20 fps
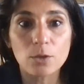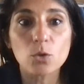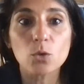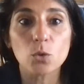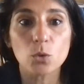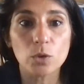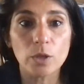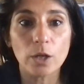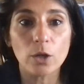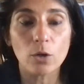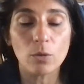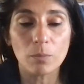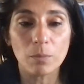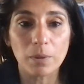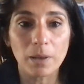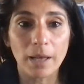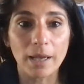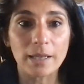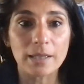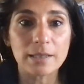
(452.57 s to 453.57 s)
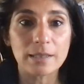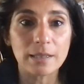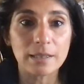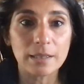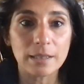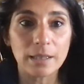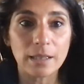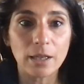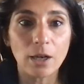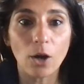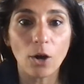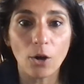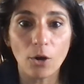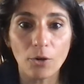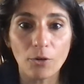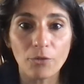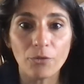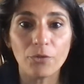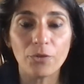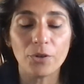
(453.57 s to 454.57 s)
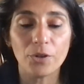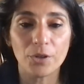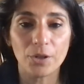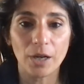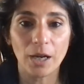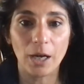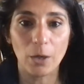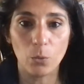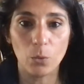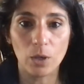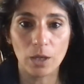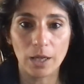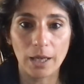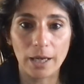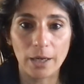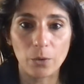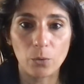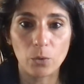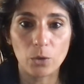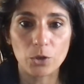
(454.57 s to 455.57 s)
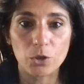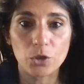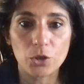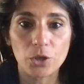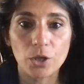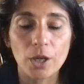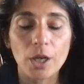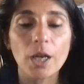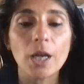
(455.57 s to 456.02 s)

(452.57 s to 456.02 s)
to the complexity of our language.